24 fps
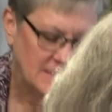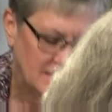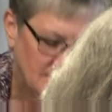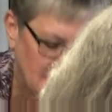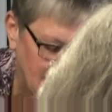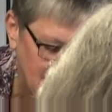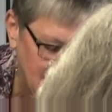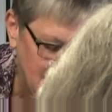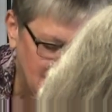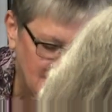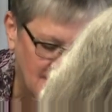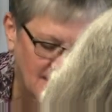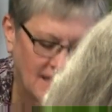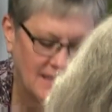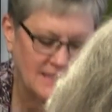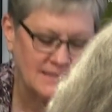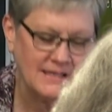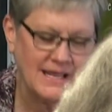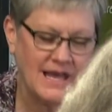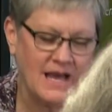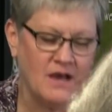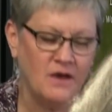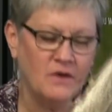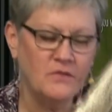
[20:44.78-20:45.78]
Let's
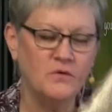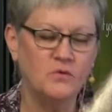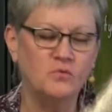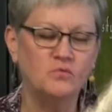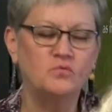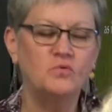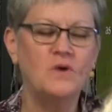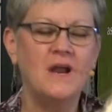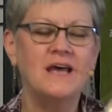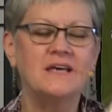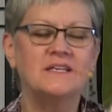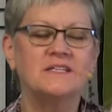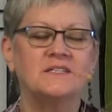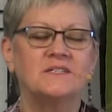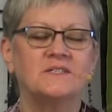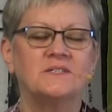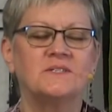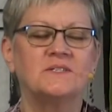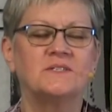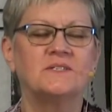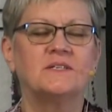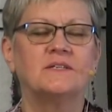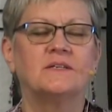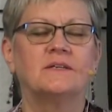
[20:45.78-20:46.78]
allow the
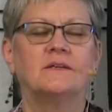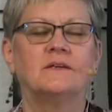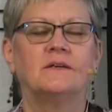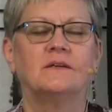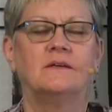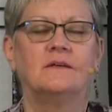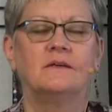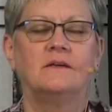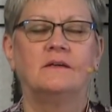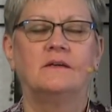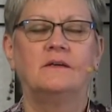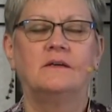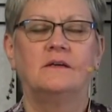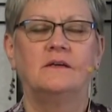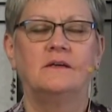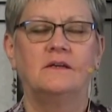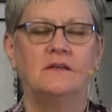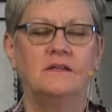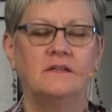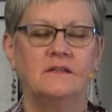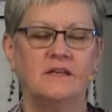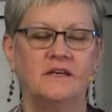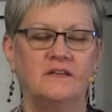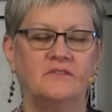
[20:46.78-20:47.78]
rest
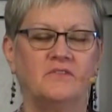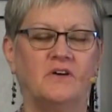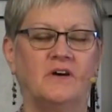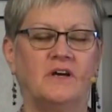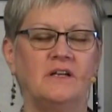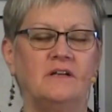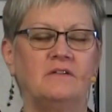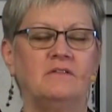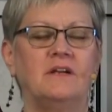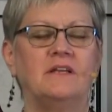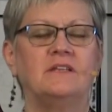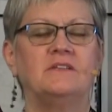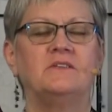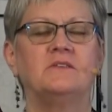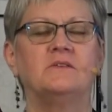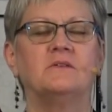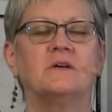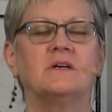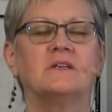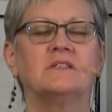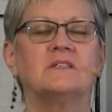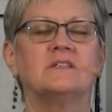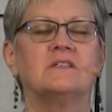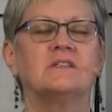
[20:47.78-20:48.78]
that Bonnie read
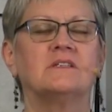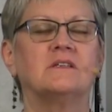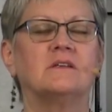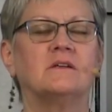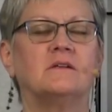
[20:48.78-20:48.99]
to us.